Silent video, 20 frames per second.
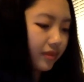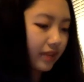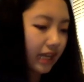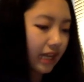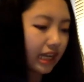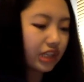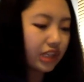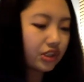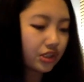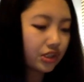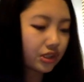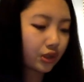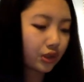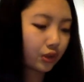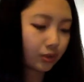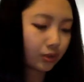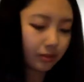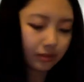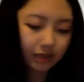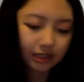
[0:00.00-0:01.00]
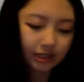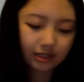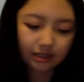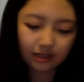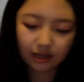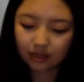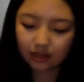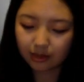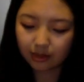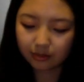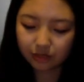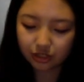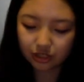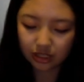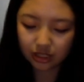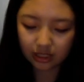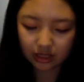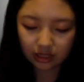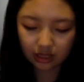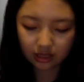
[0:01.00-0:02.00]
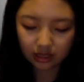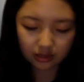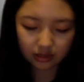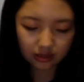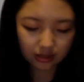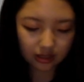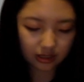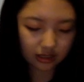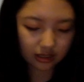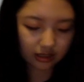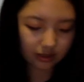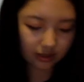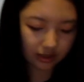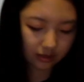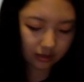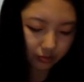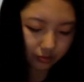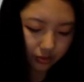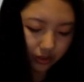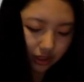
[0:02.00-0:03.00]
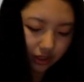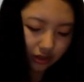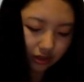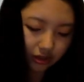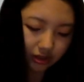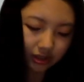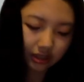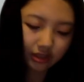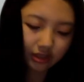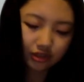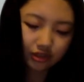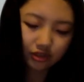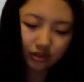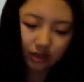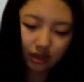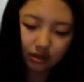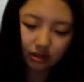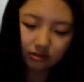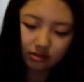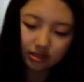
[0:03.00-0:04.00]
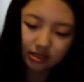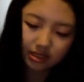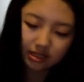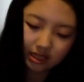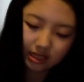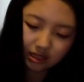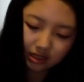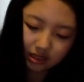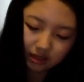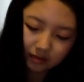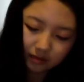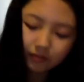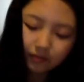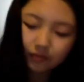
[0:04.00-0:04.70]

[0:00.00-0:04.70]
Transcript: I just hope it's not damaged. I think it's in pretty good condition. I don't see any